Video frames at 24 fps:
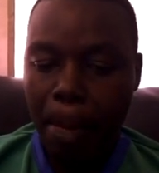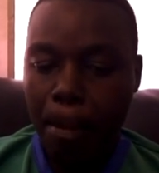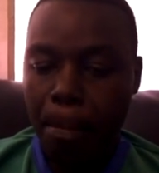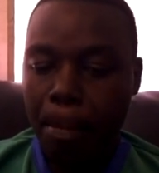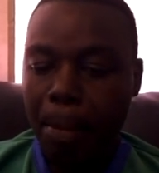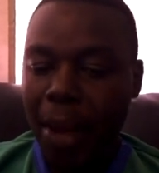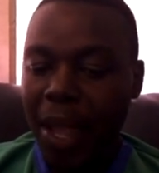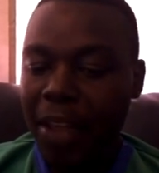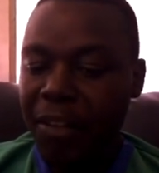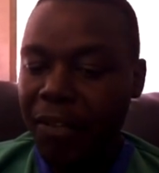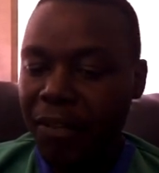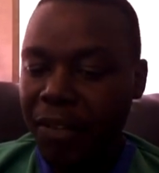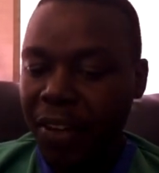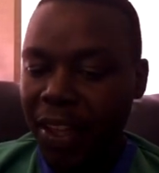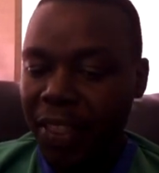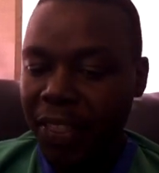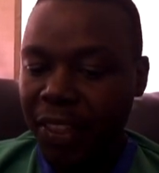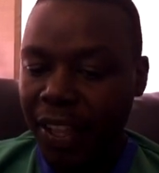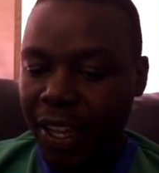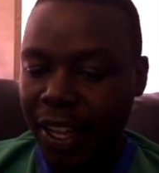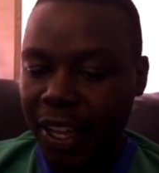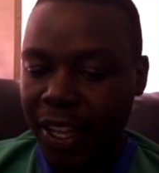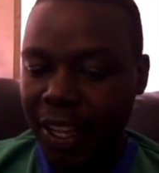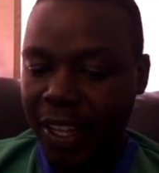my
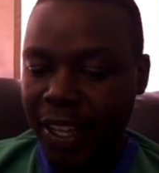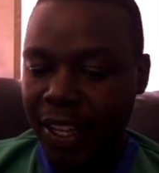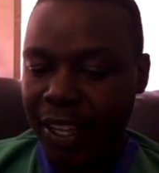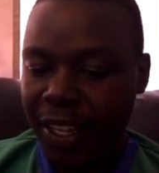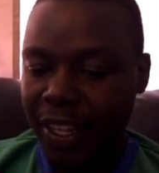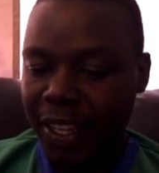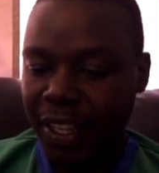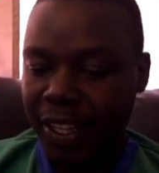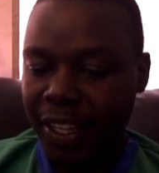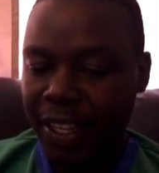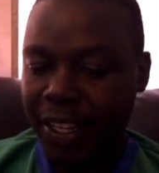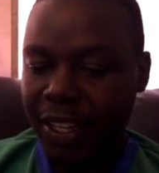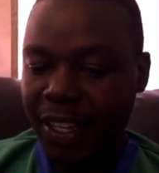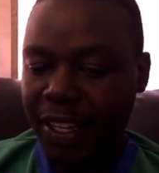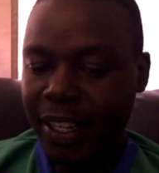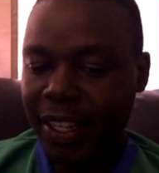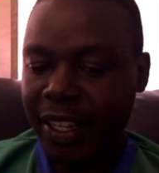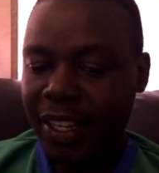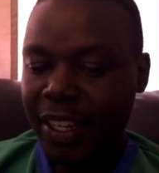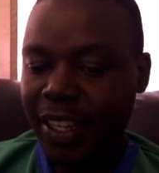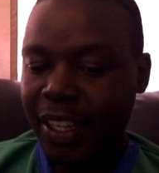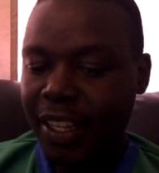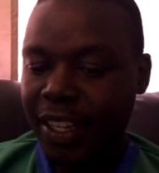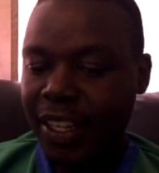father,
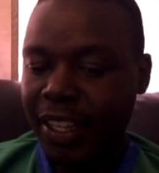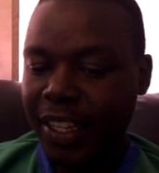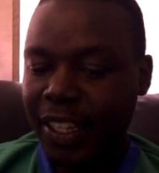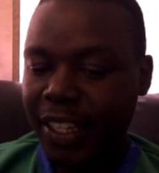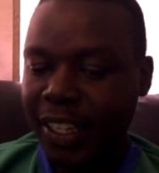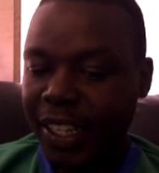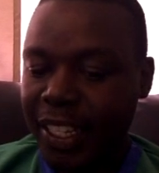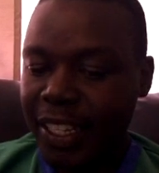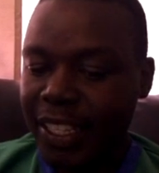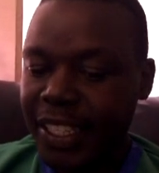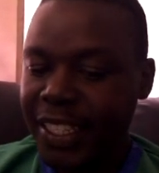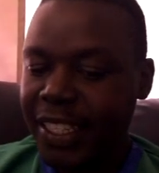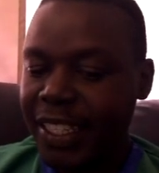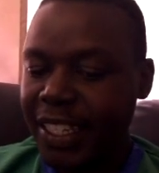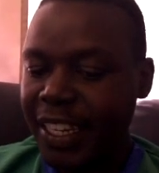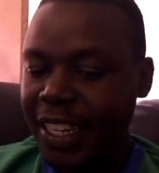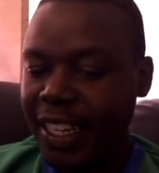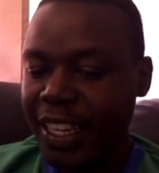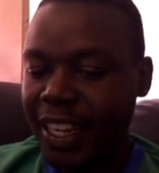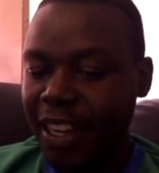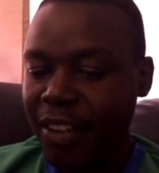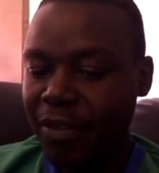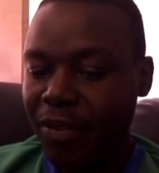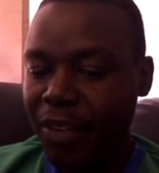he has
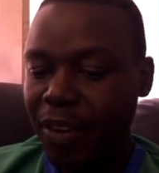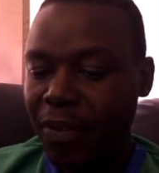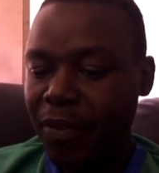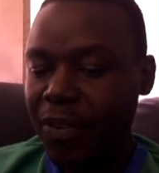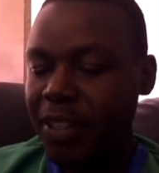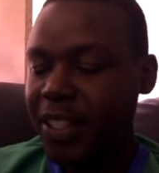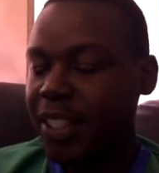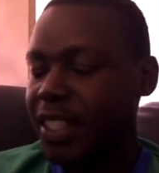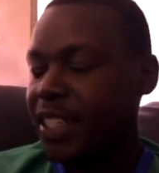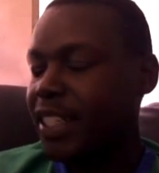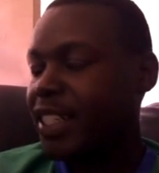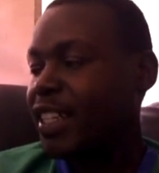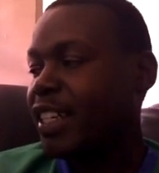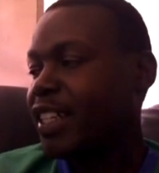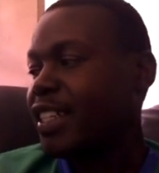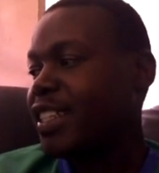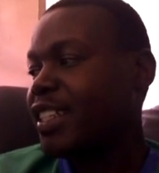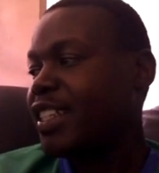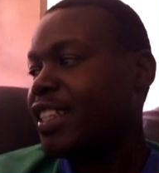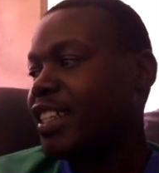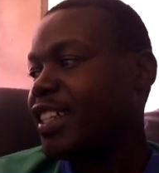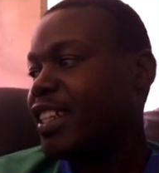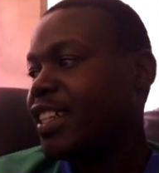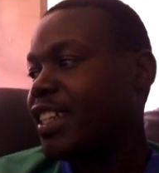never visited
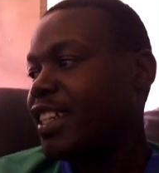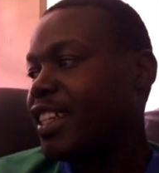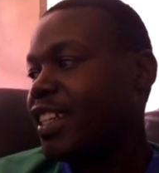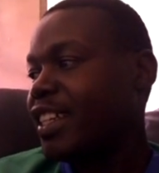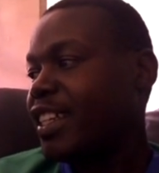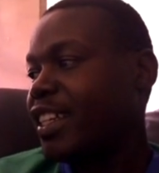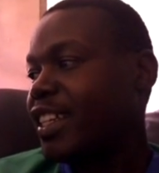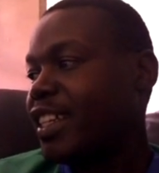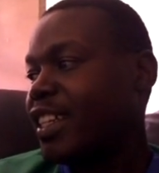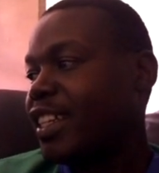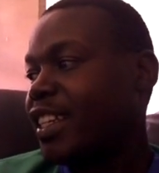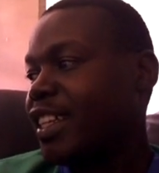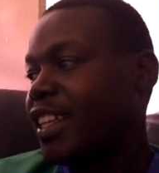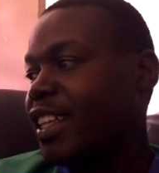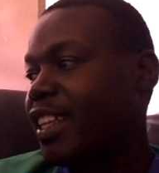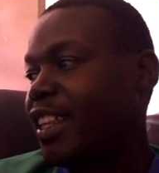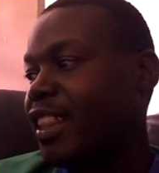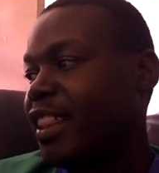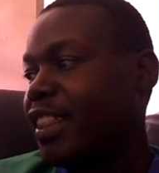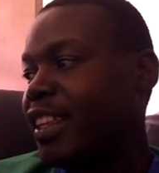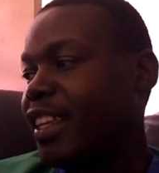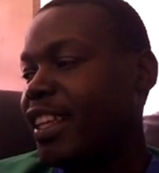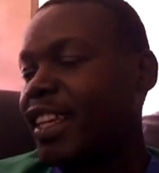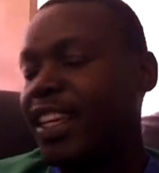
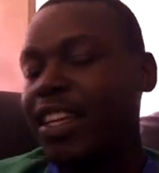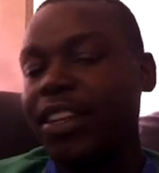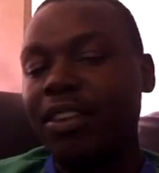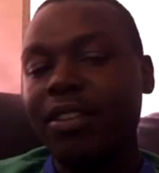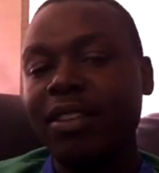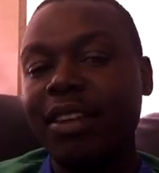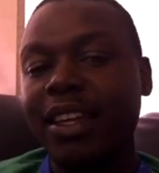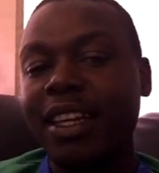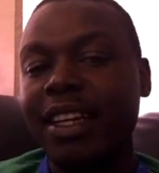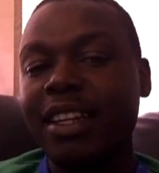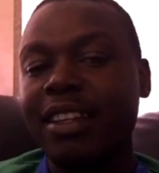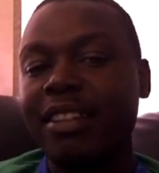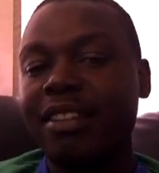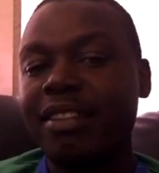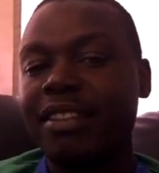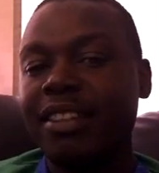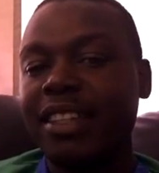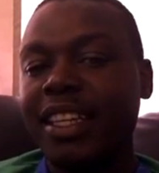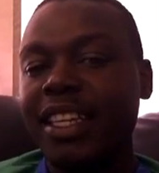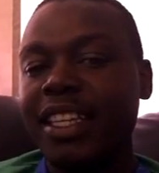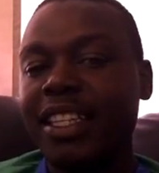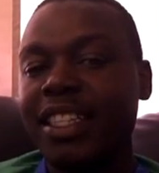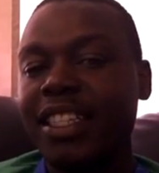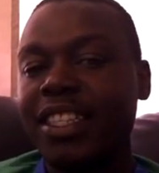the United
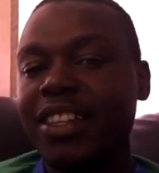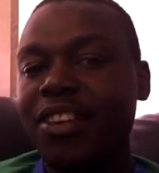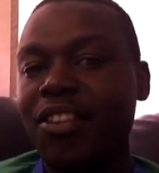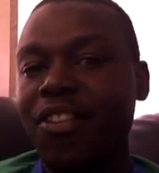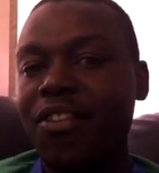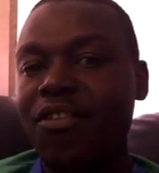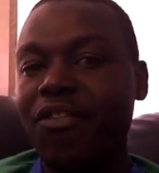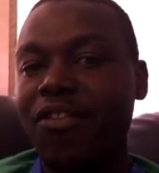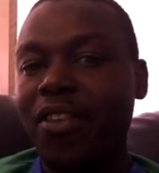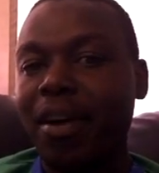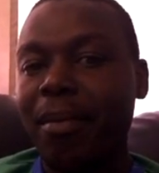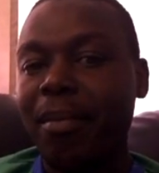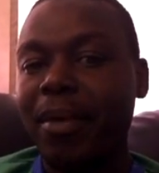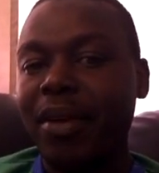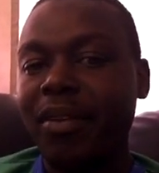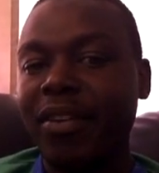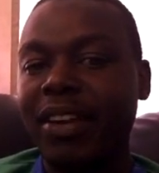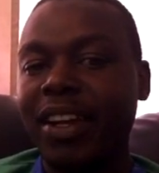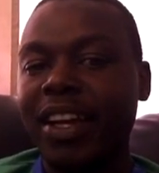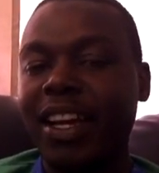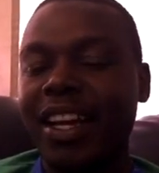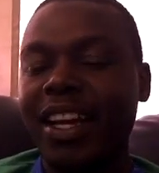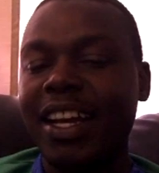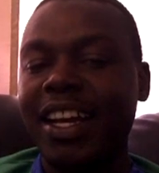States of
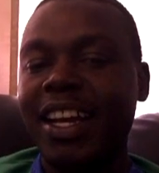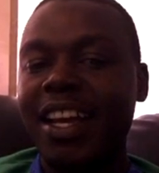America.